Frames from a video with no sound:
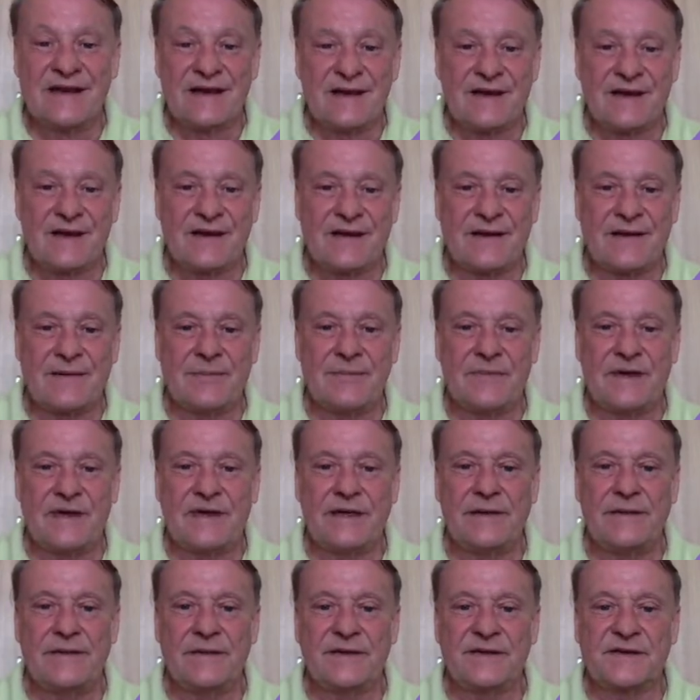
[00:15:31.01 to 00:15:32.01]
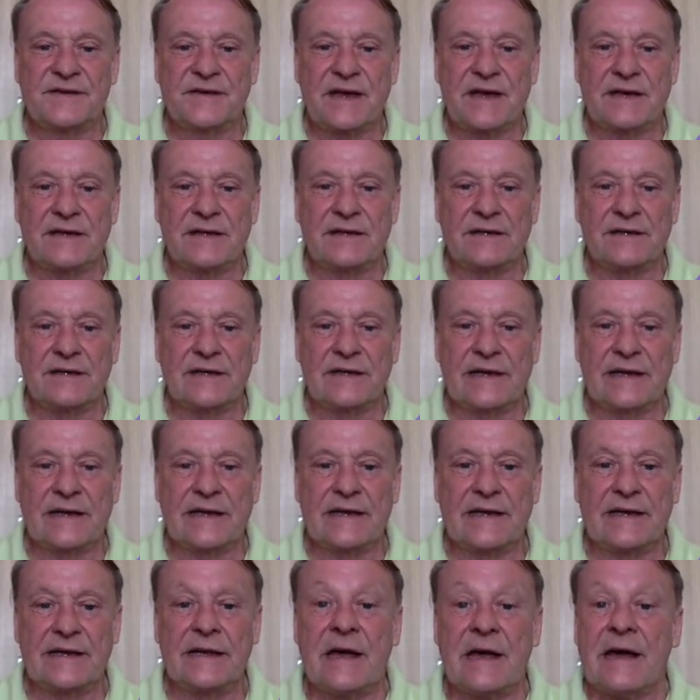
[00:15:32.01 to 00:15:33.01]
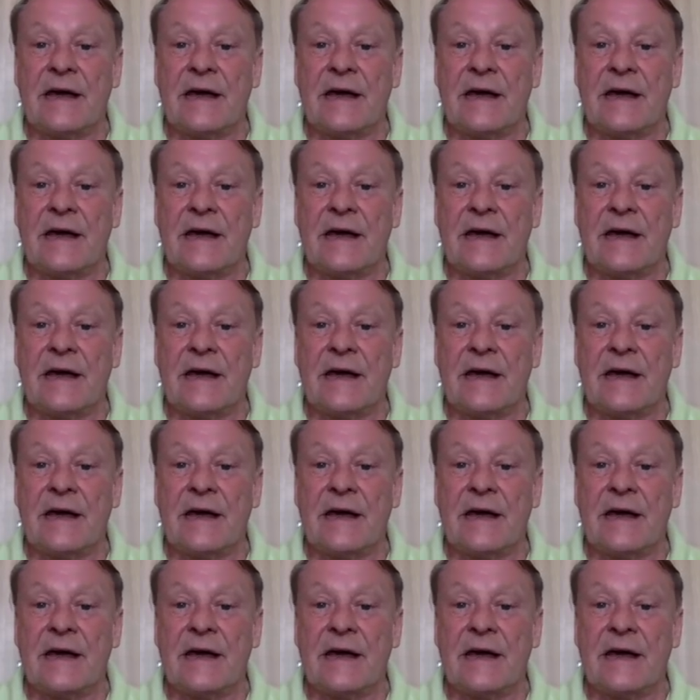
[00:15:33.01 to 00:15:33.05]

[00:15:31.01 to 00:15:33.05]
in the second leg.